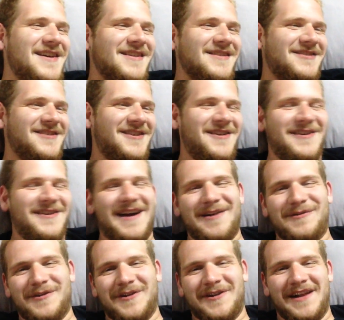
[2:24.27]
So
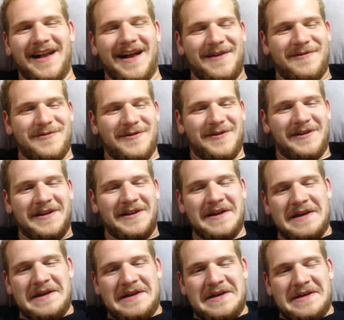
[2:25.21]
I will
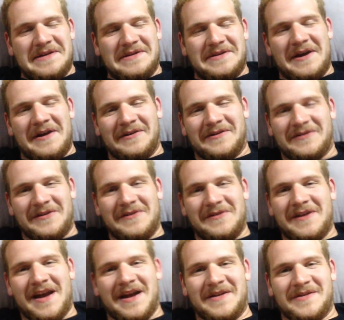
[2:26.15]
talk to you
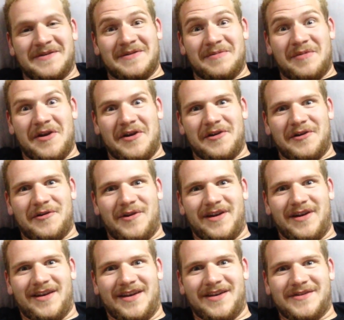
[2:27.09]
guys tomorrow,
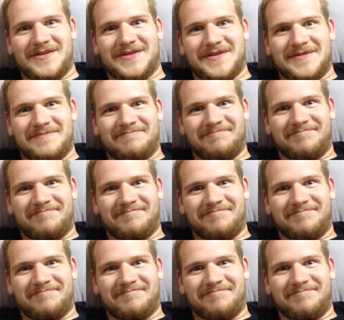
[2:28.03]
I guess.